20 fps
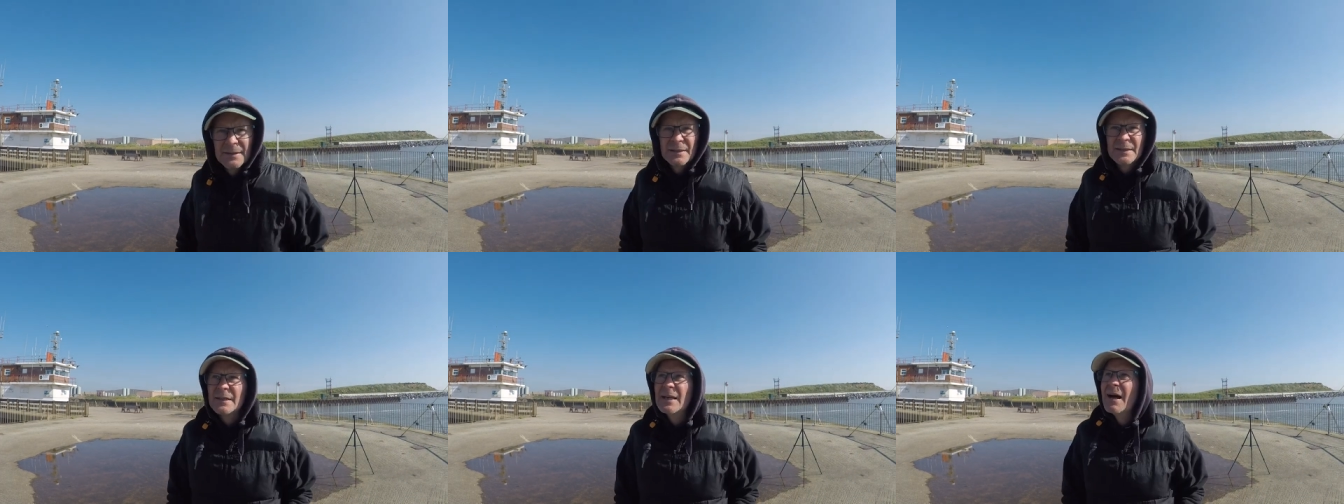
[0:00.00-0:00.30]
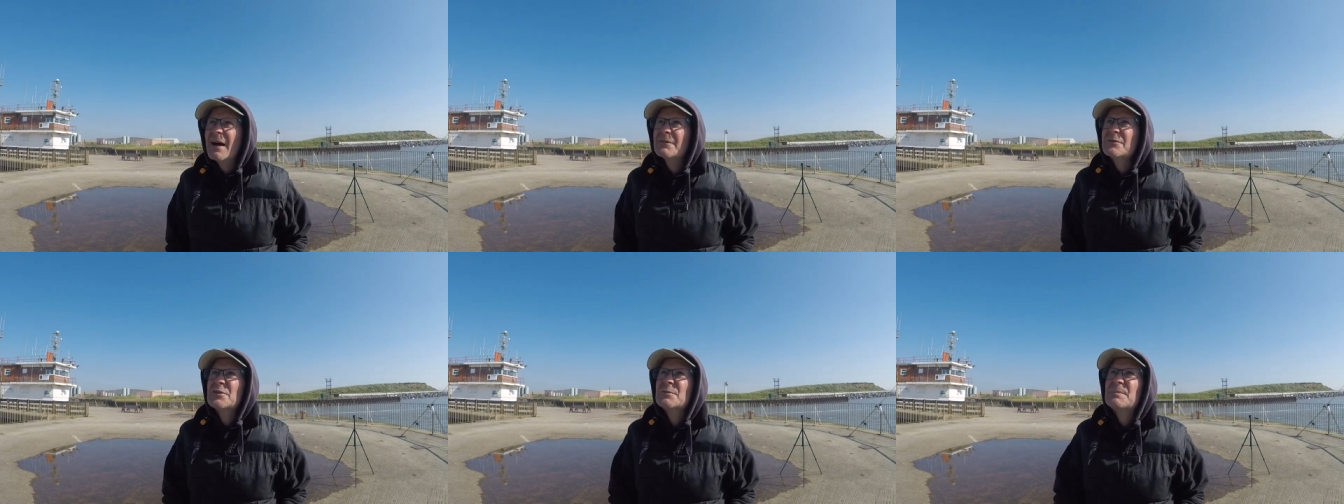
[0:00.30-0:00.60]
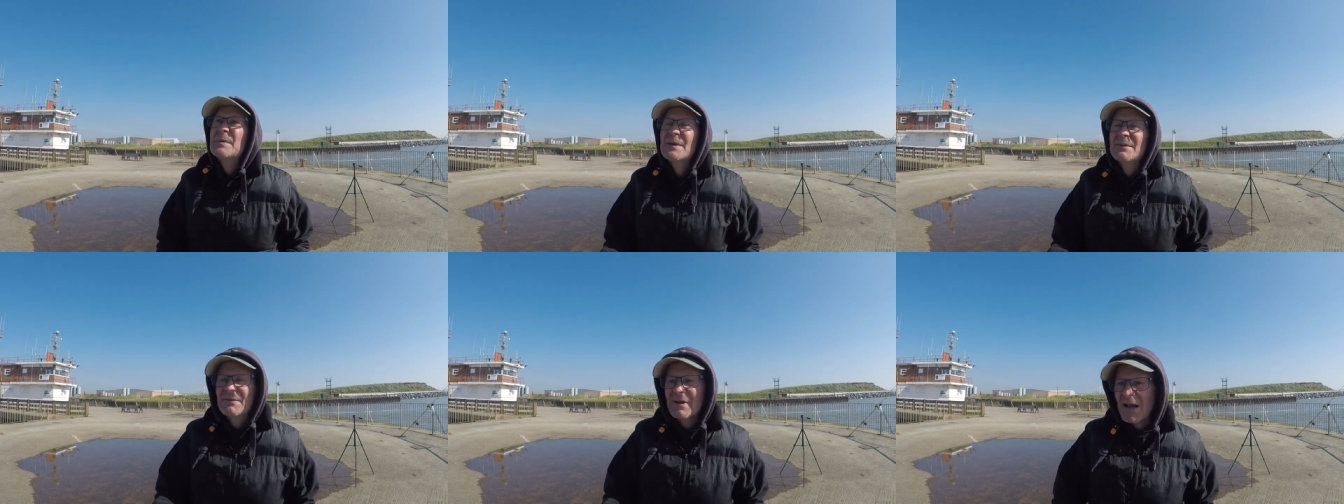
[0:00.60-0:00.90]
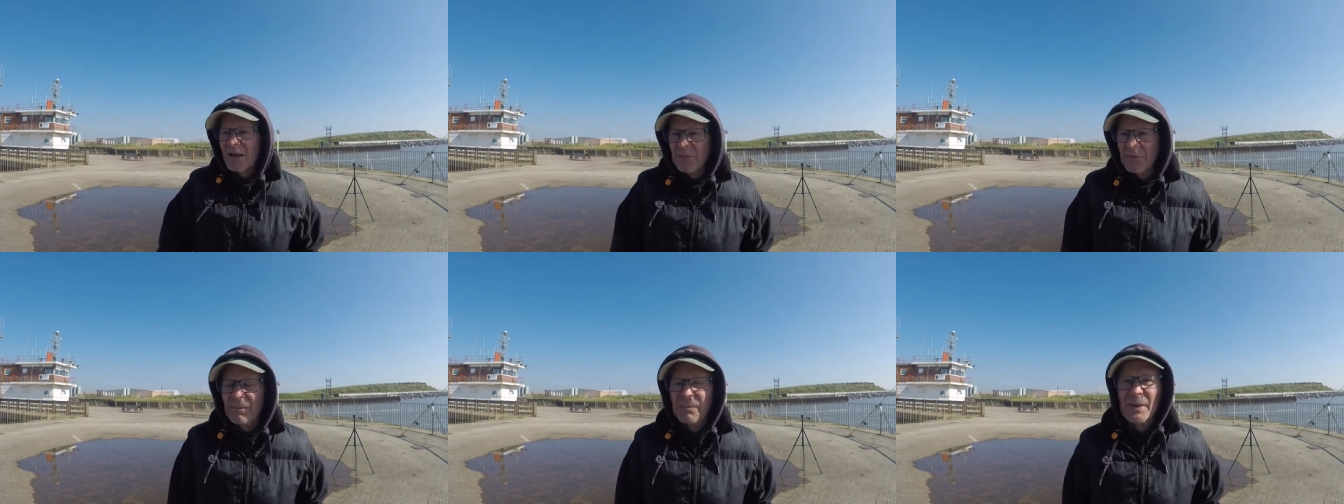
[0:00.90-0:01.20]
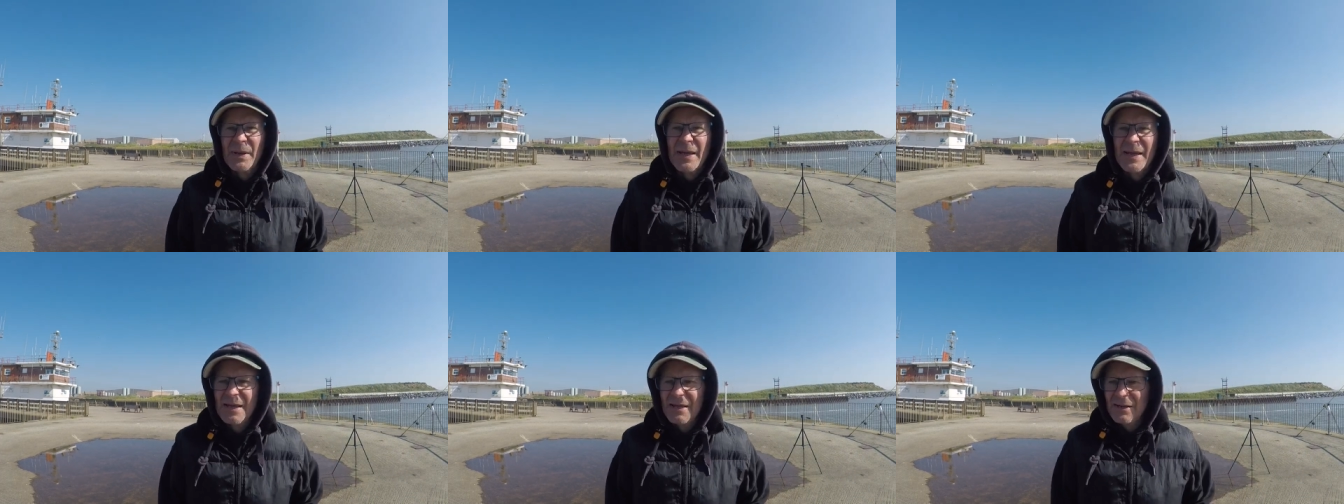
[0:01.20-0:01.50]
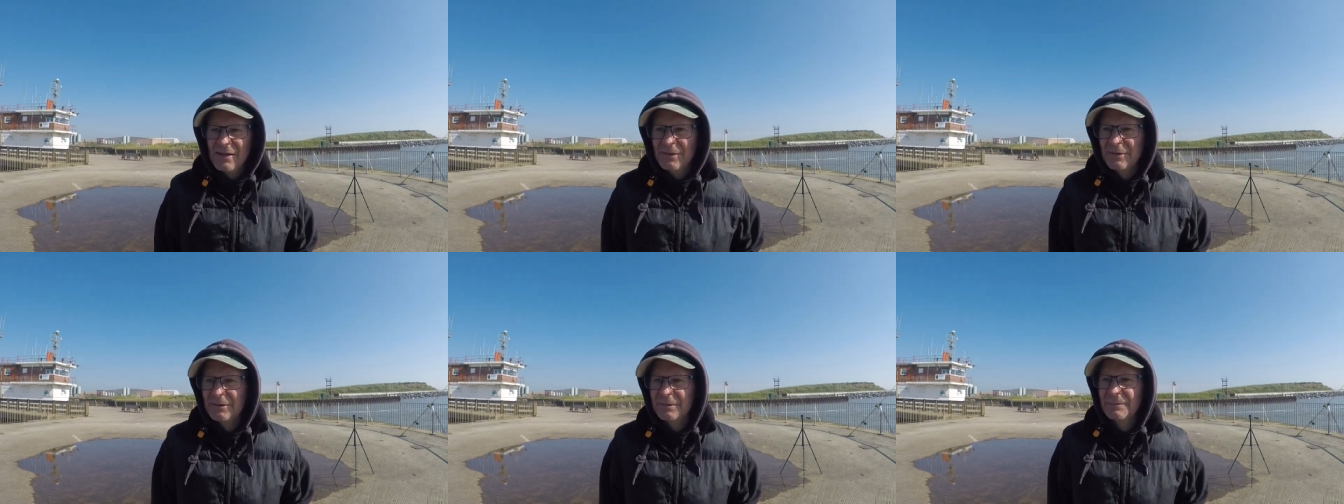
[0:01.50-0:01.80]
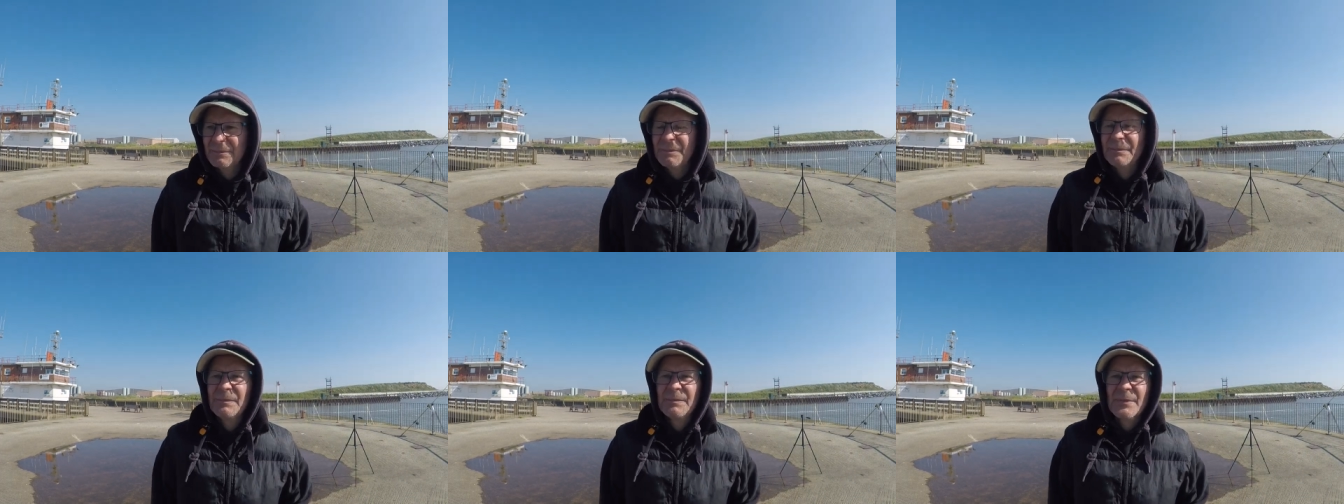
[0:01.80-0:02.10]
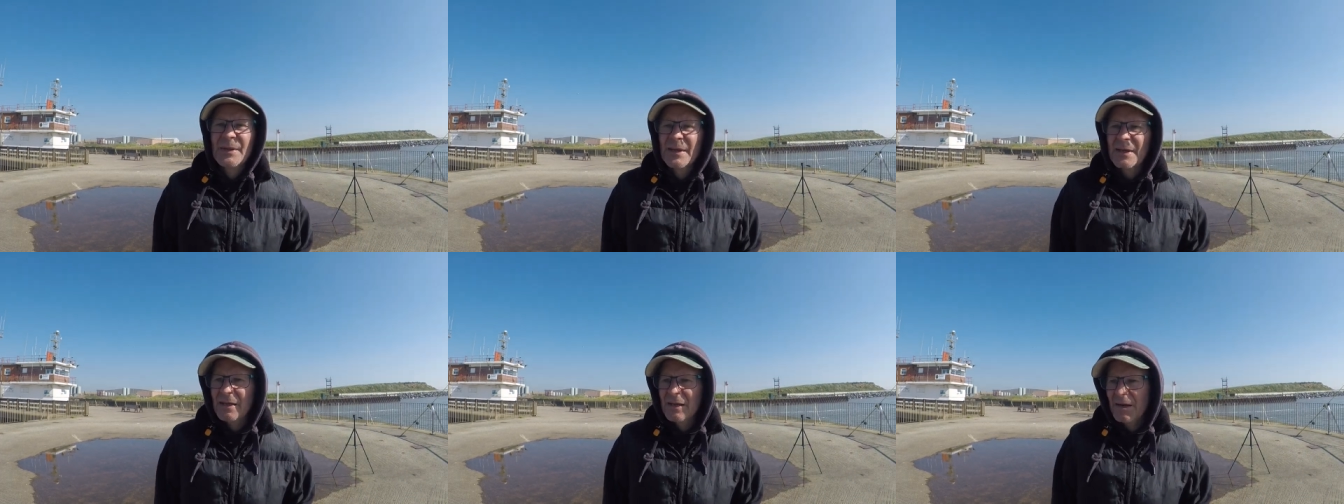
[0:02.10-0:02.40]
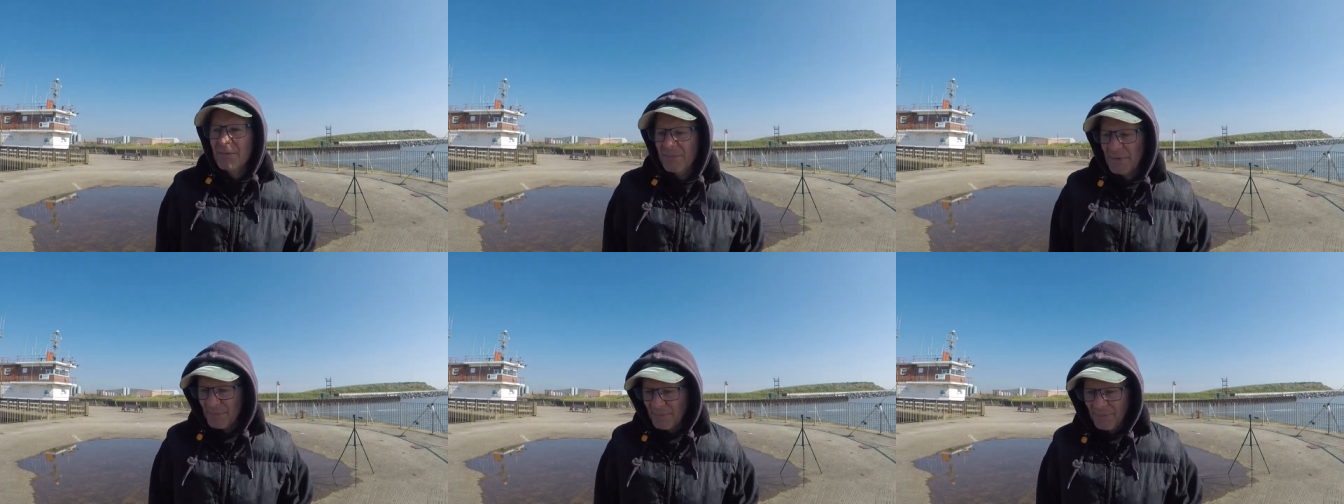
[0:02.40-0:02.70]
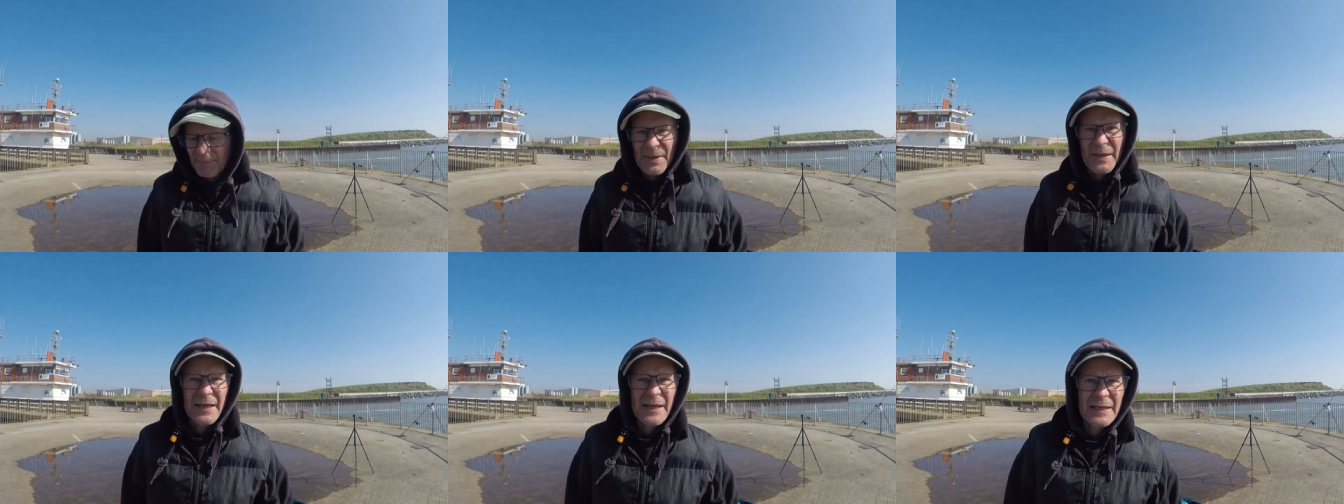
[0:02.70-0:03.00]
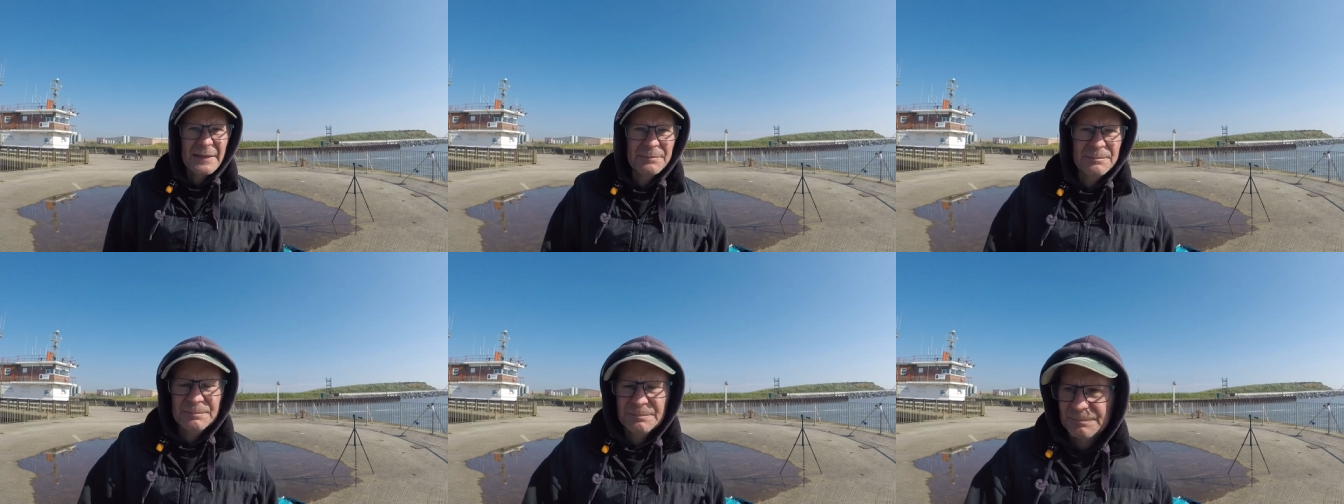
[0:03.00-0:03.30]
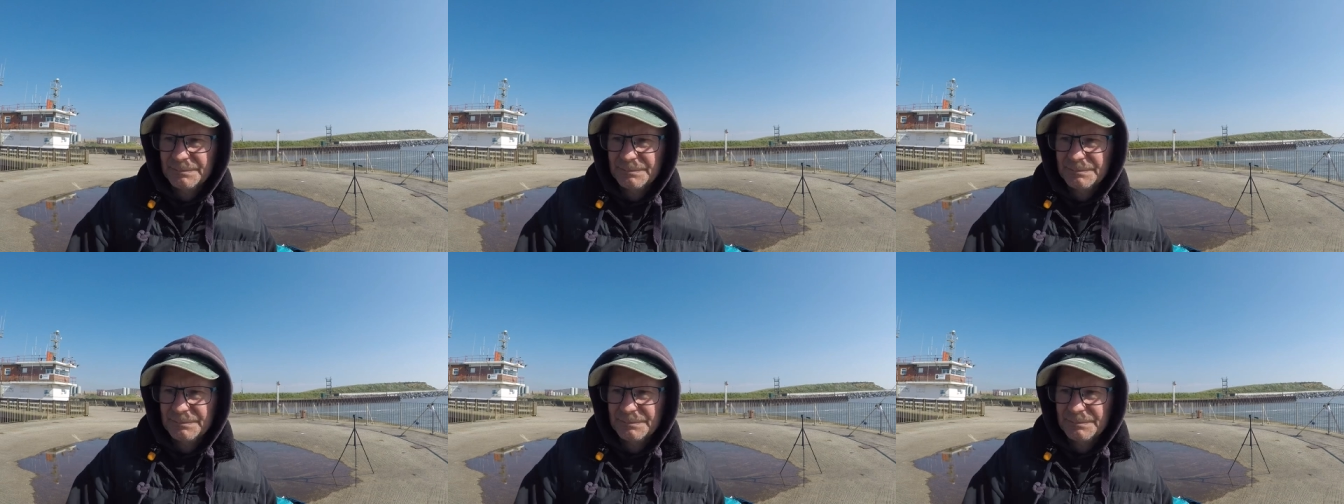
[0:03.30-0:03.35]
yeah I've just been around the pier I've been picking